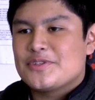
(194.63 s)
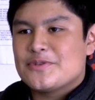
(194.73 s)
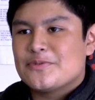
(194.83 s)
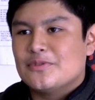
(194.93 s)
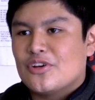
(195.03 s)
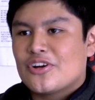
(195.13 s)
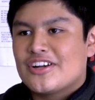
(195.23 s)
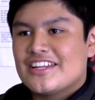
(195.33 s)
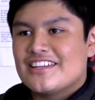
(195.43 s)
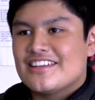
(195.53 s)
you
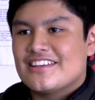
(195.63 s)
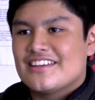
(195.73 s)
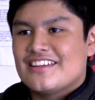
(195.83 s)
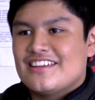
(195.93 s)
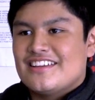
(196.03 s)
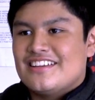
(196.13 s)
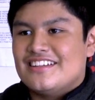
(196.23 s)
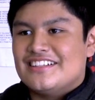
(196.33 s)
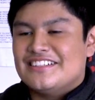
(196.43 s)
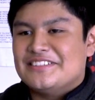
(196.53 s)
learn and
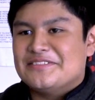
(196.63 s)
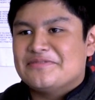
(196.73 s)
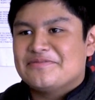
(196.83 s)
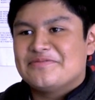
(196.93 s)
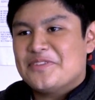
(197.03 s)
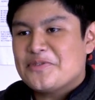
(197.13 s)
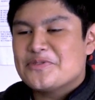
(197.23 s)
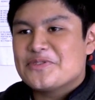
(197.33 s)
uh, know new